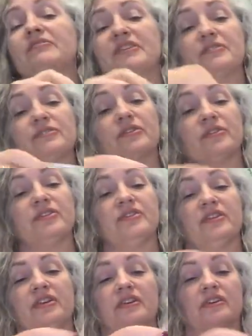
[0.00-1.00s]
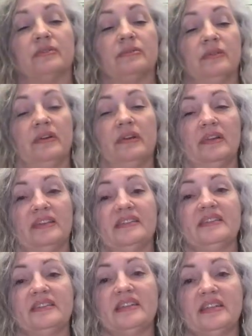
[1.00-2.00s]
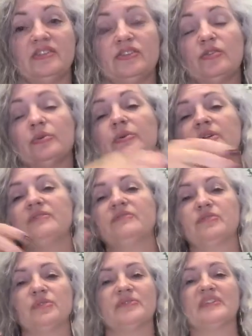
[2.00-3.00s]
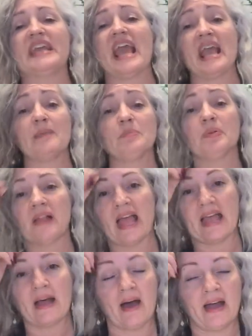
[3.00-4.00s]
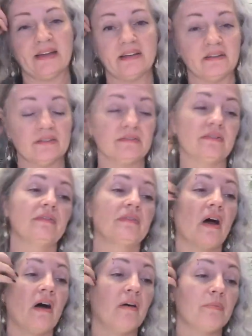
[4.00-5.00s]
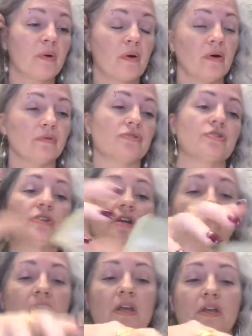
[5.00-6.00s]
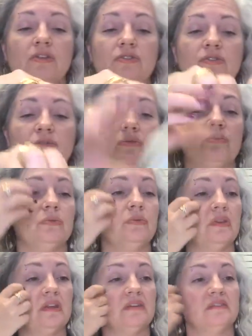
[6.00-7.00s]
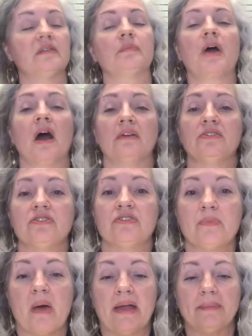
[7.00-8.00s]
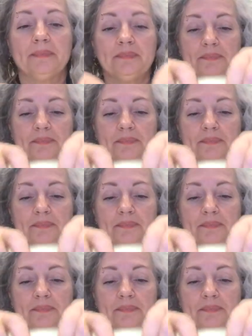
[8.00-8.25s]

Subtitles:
feels good to you. This is an intuitive sort of gameplay kind of approach to the subconscious mind.